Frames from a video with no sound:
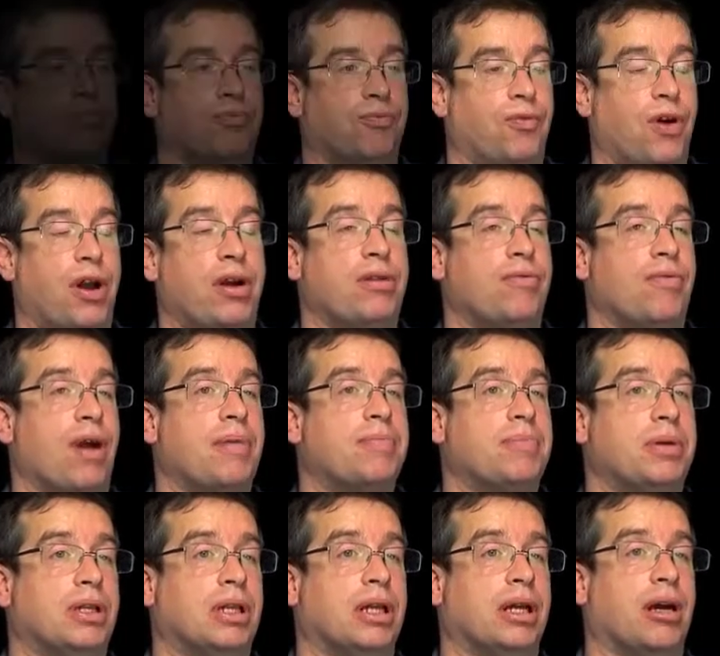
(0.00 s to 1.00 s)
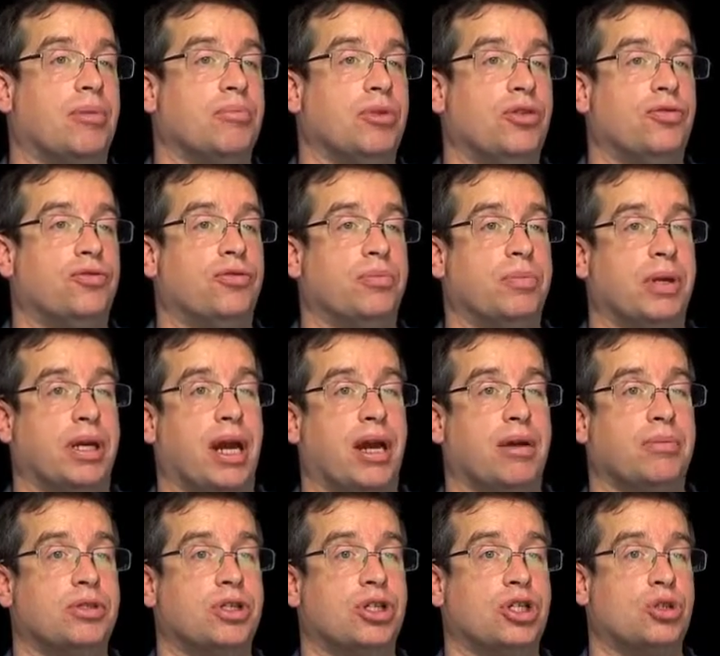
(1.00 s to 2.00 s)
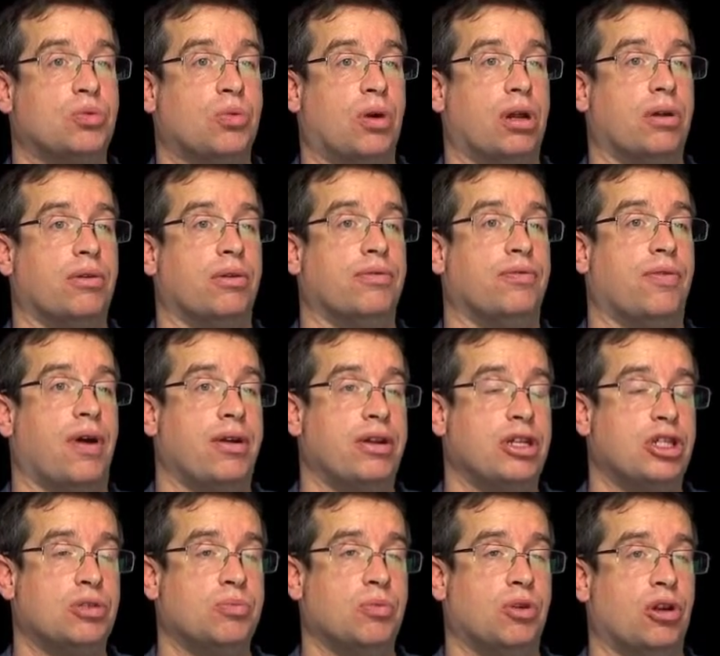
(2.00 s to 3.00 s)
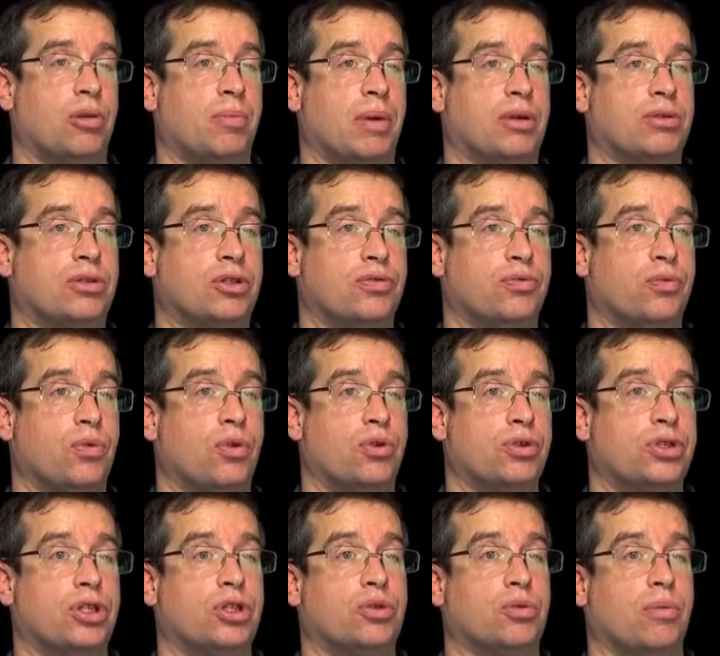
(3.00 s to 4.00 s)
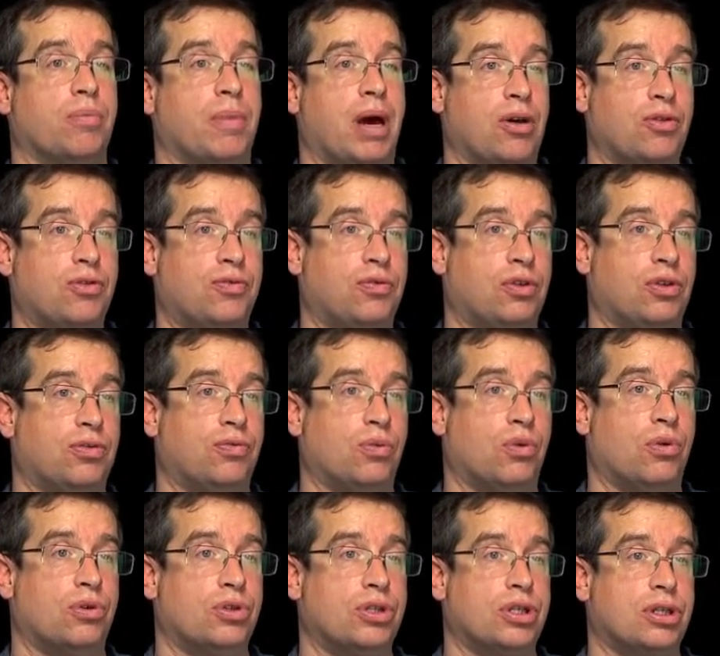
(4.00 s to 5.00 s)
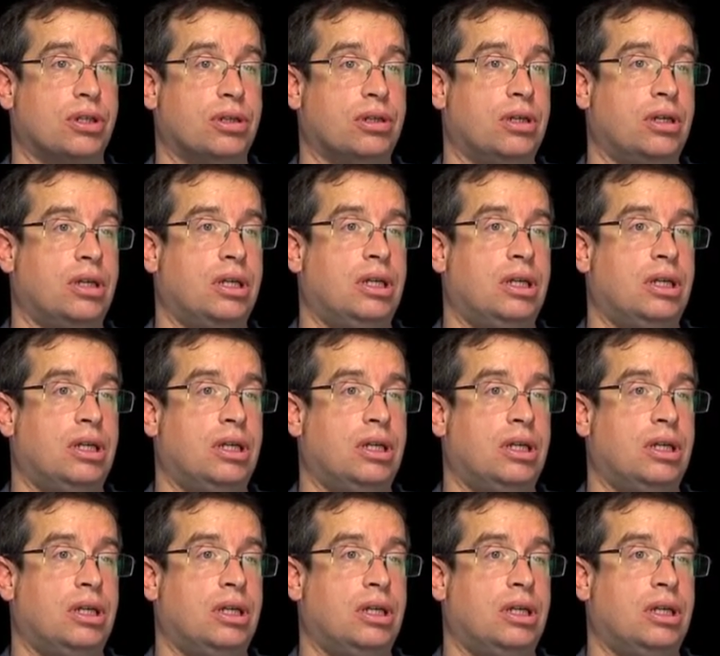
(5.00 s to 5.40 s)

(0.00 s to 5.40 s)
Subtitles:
Very rapidly I moved from being able to swallow a very small amount of water to a mouthful of water.